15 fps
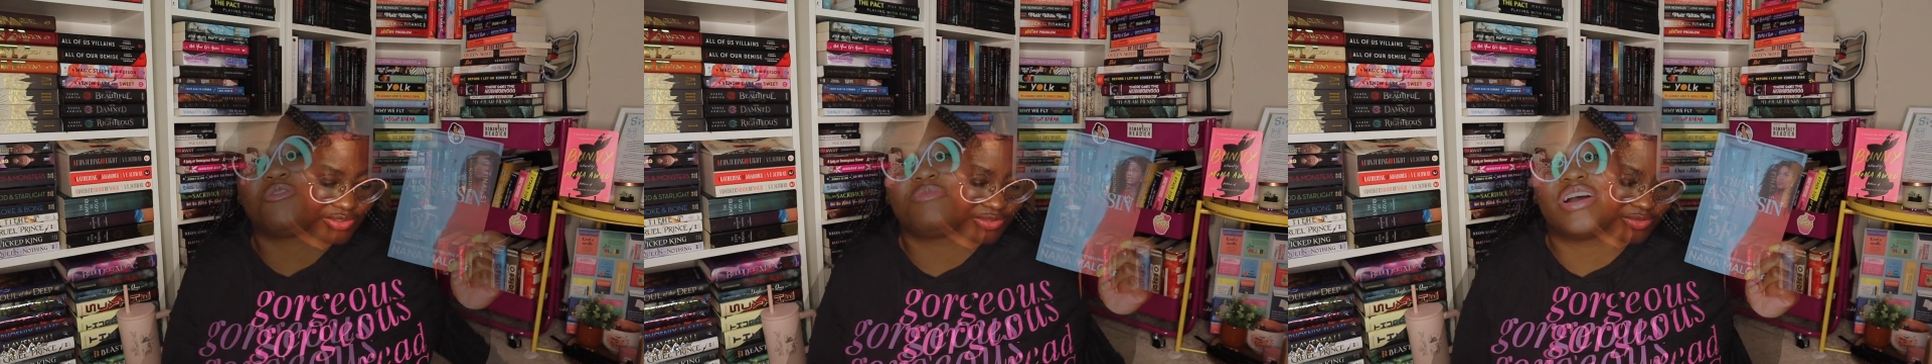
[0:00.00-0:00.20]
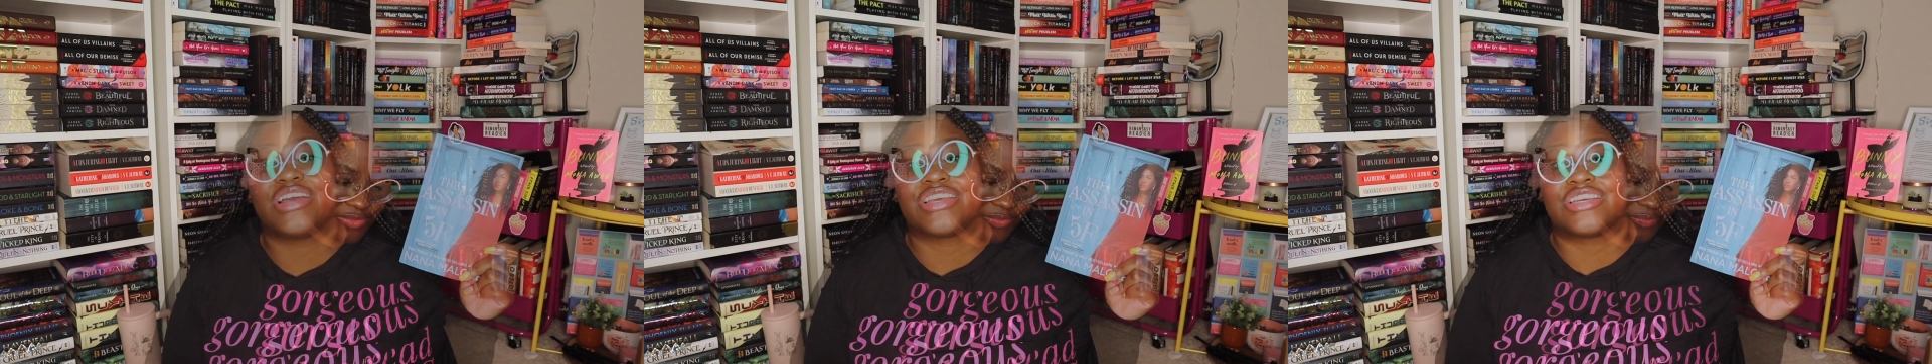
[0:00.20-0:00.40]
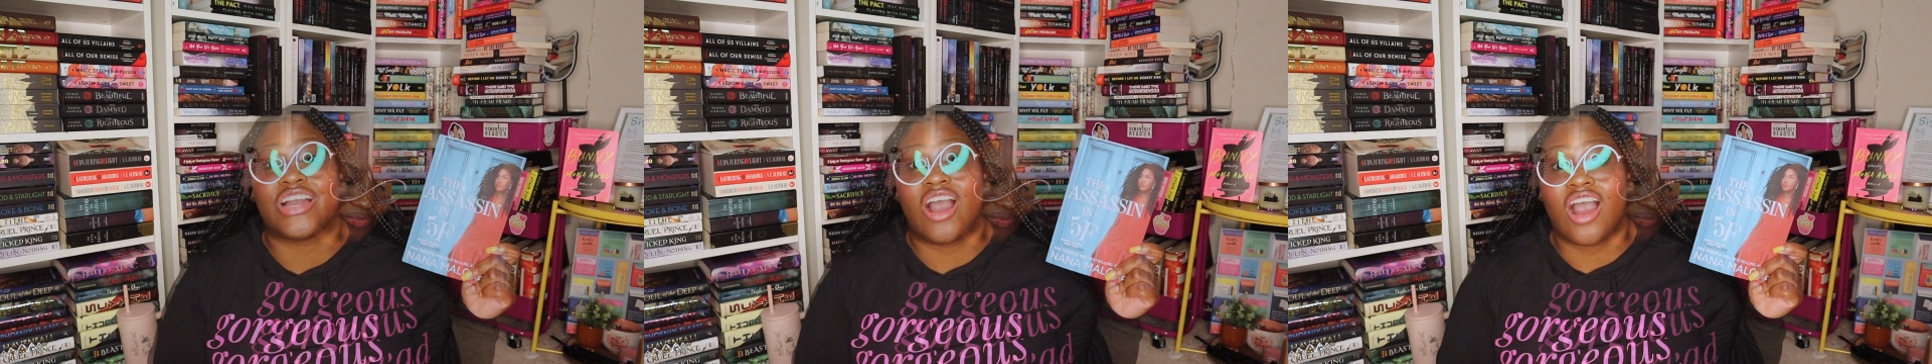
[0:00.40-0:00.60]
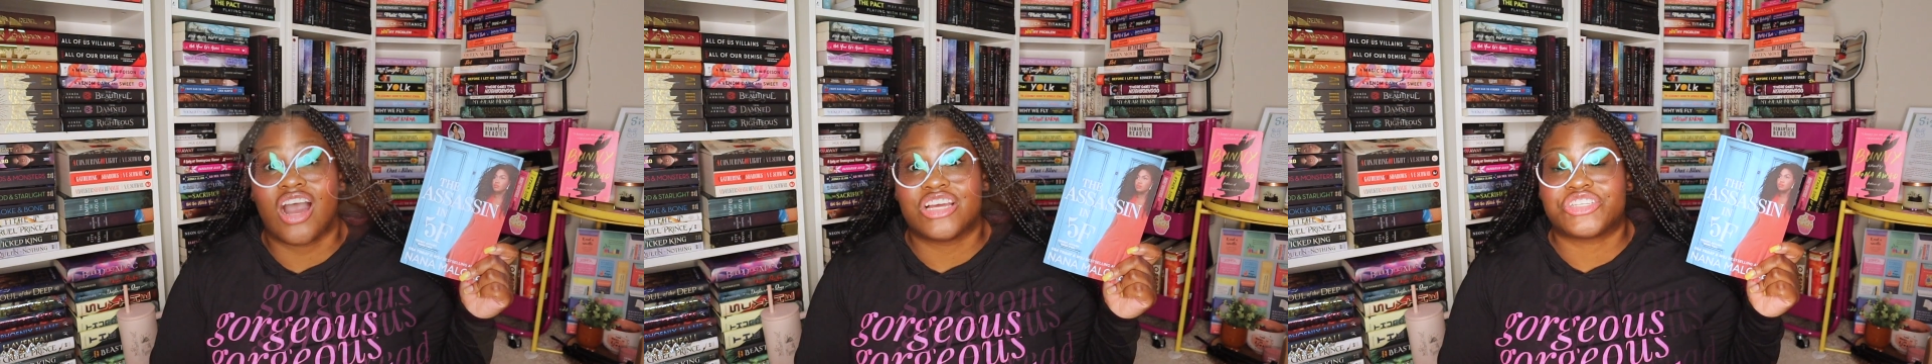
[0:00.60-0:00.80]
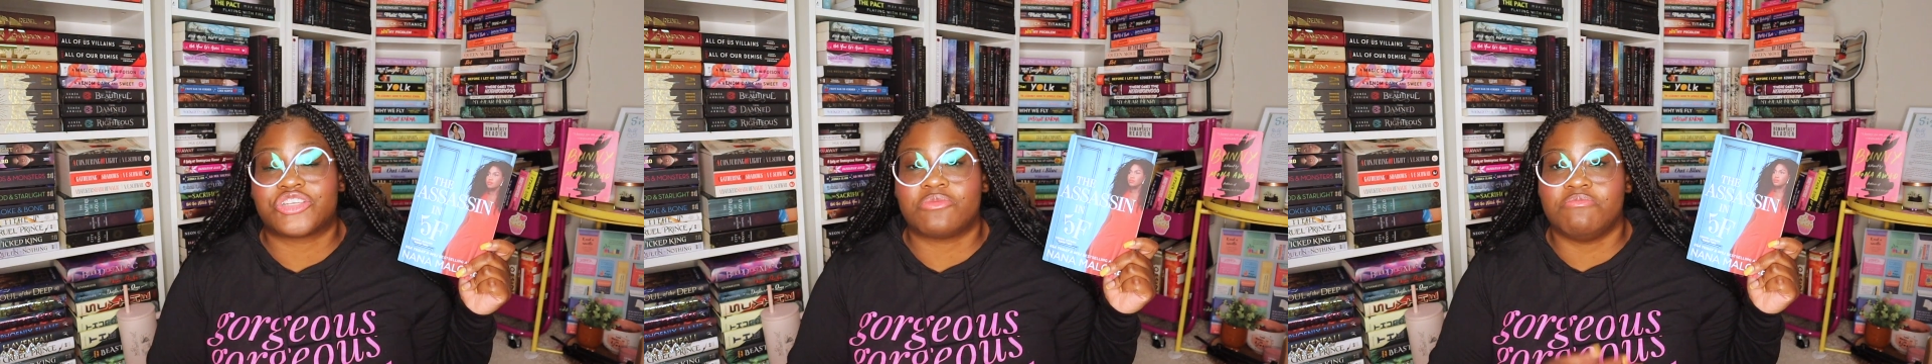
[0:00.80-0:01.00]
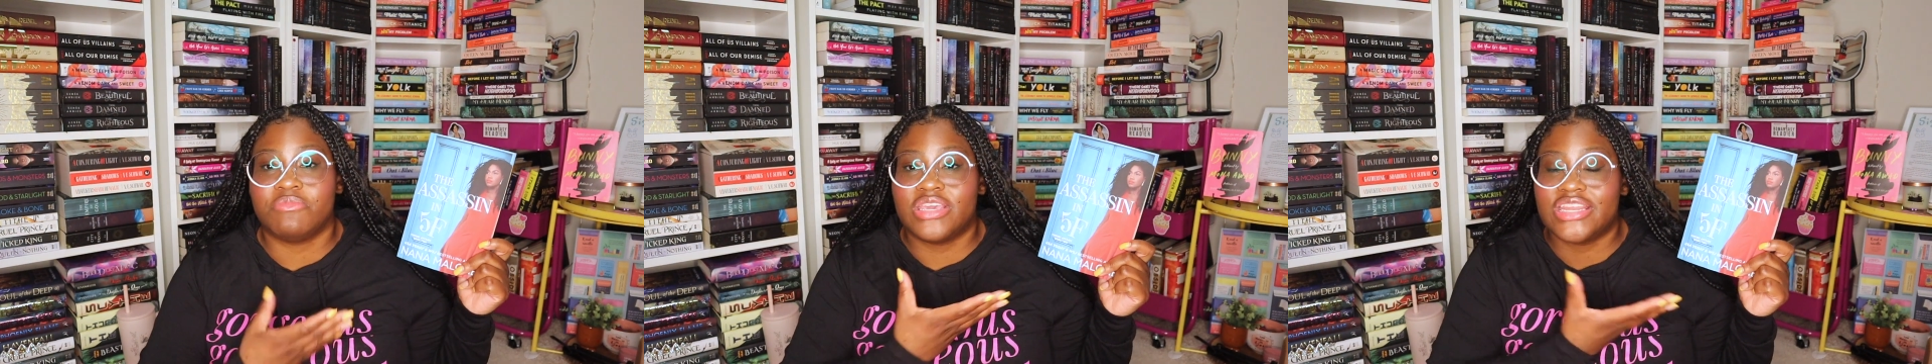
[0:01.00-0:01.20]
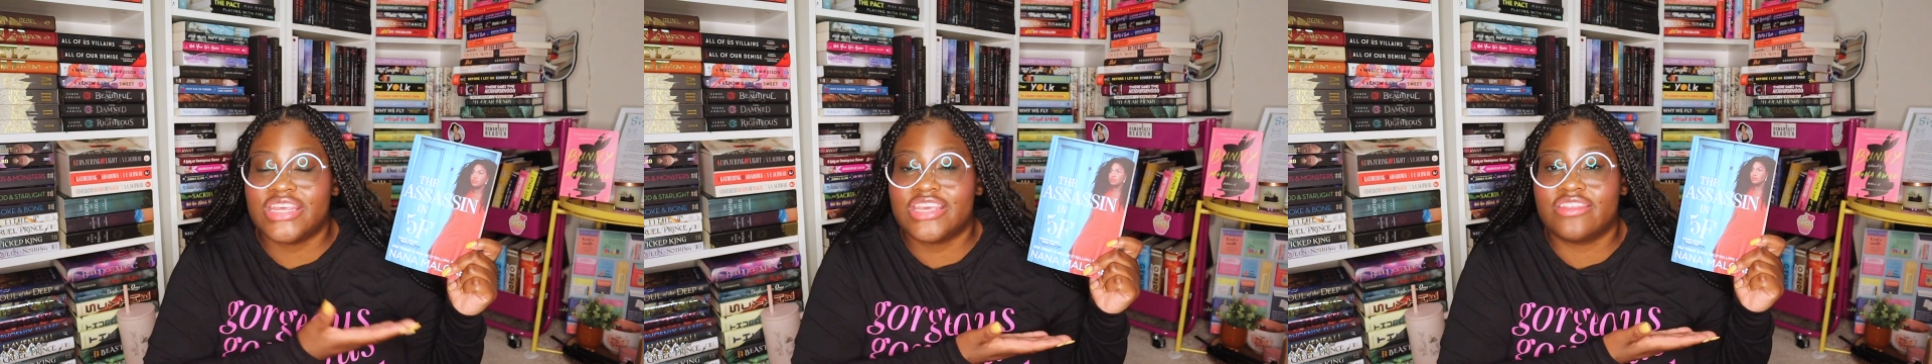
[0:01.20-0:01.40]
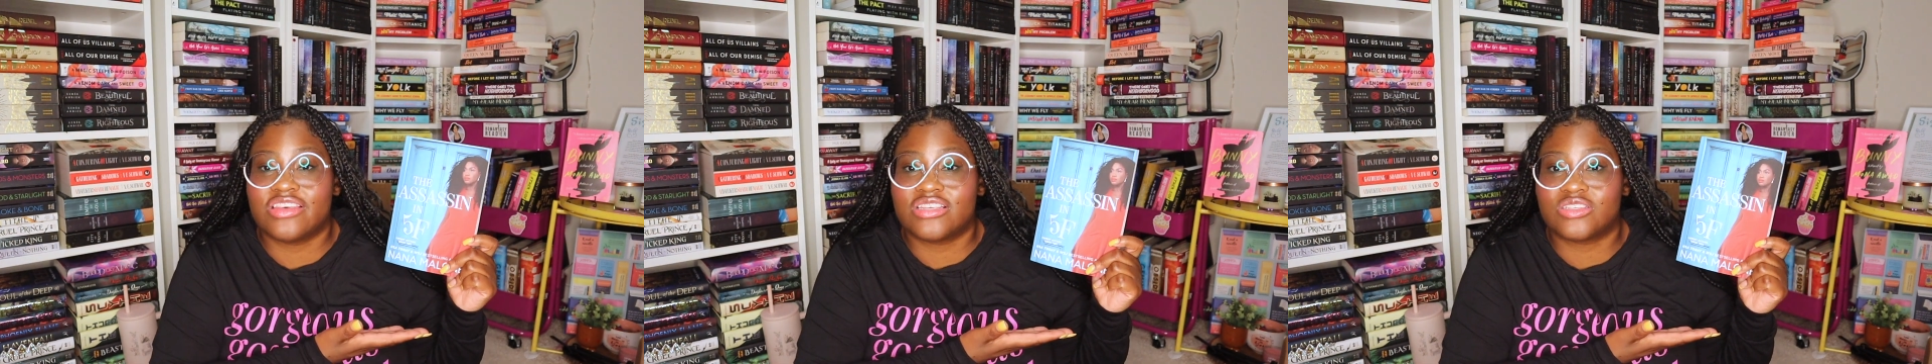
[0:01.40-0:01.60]
Oh my gosh,
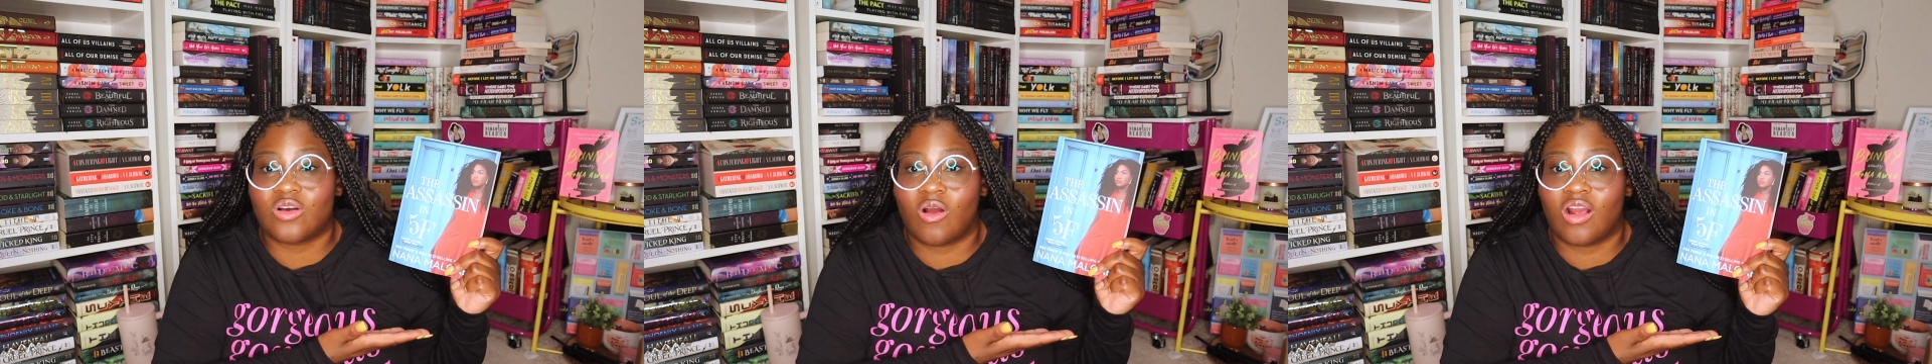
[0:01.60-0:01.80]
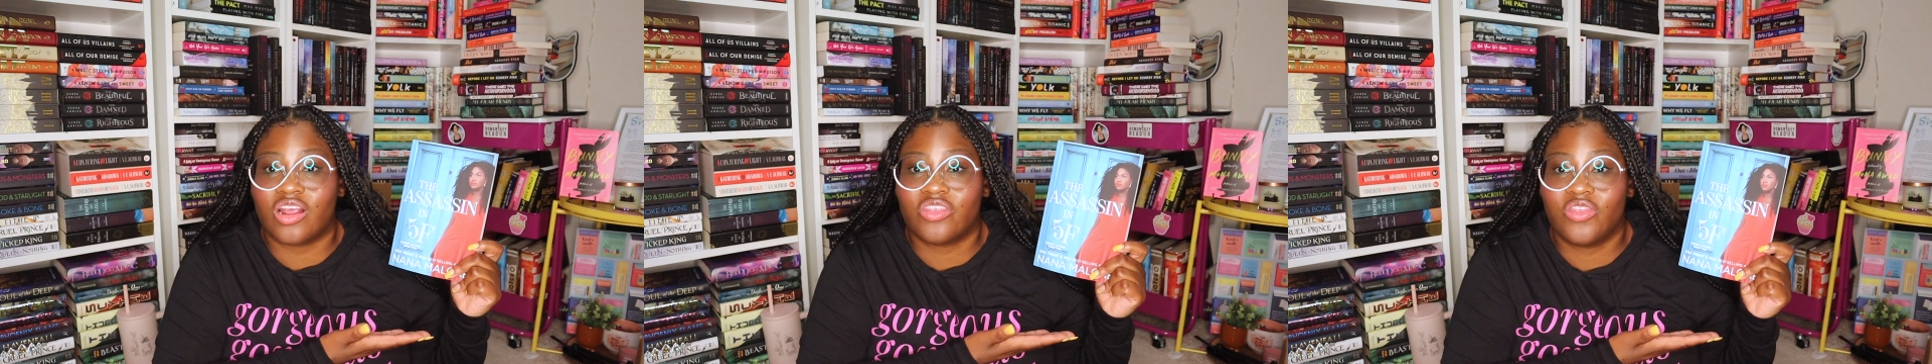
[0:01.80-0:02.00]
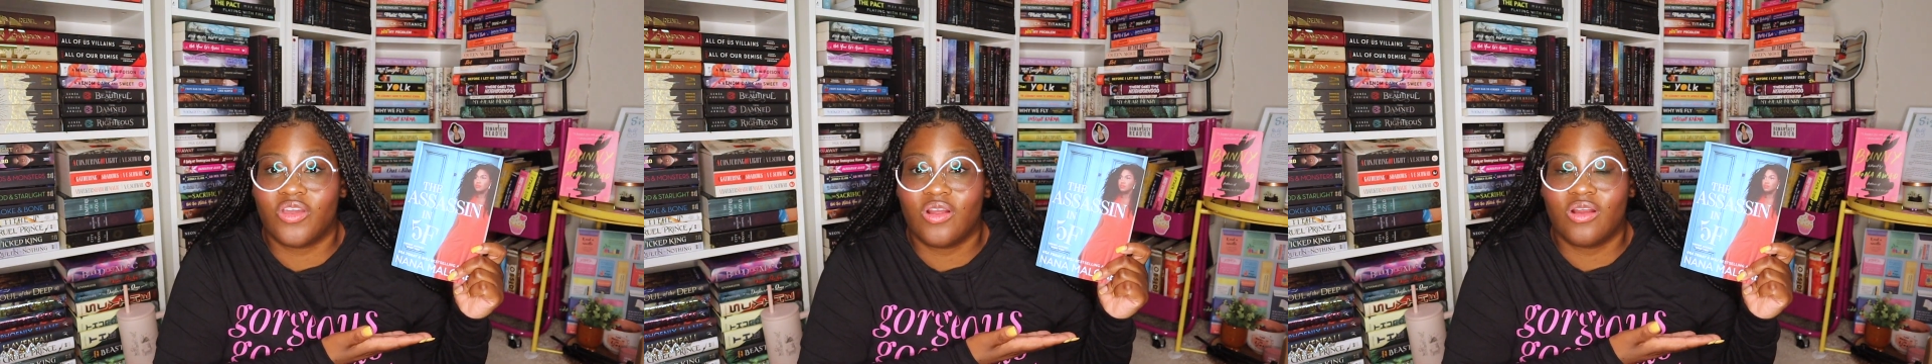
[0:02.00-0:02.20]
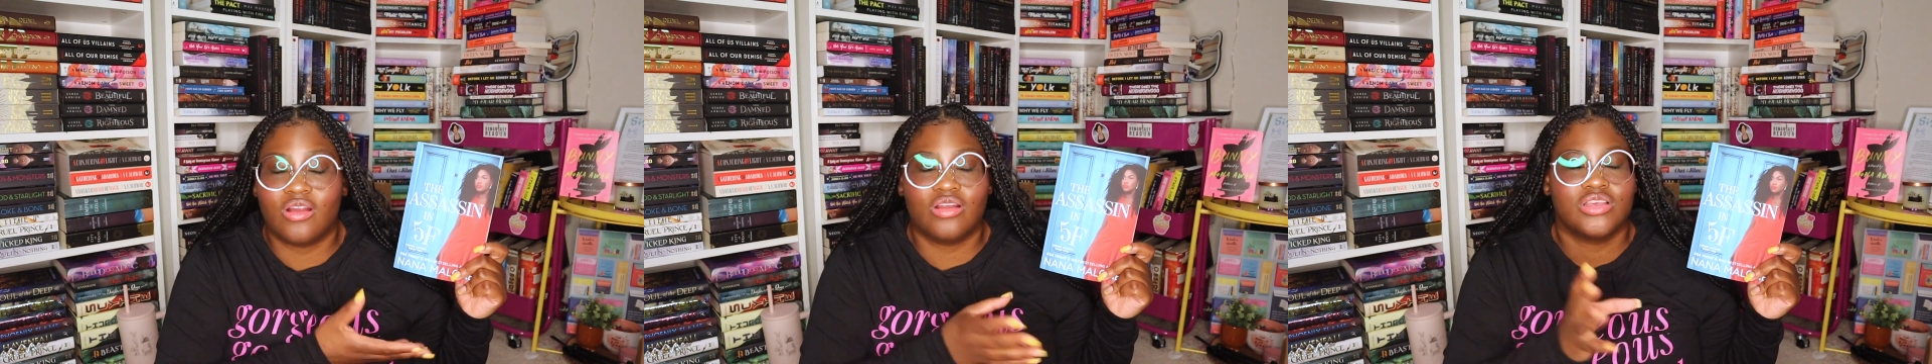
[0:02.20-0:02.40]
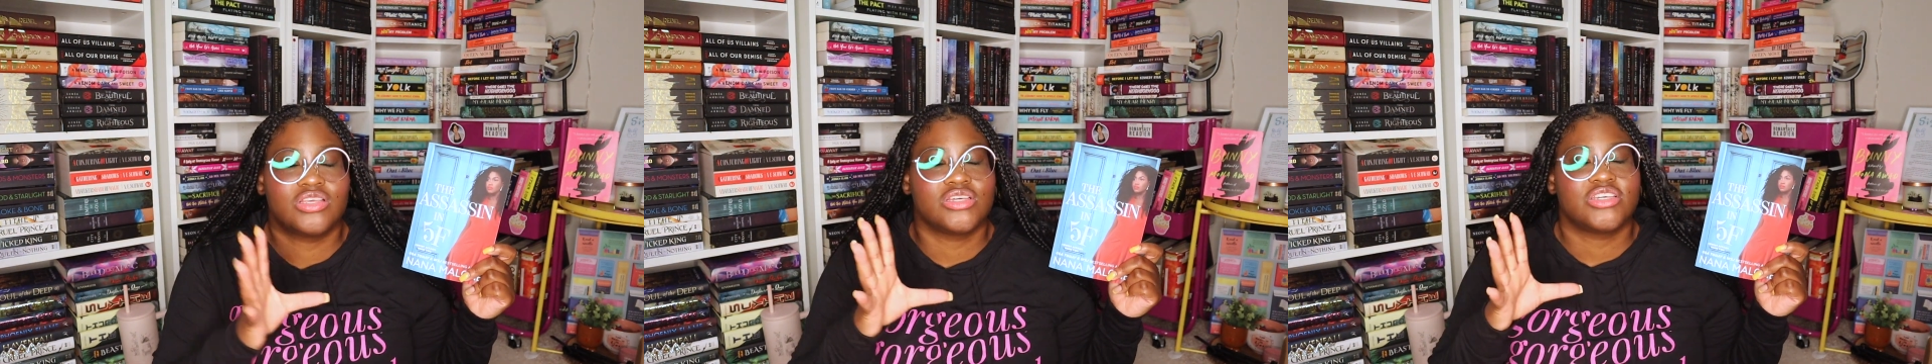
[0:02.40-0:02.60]
meeting this author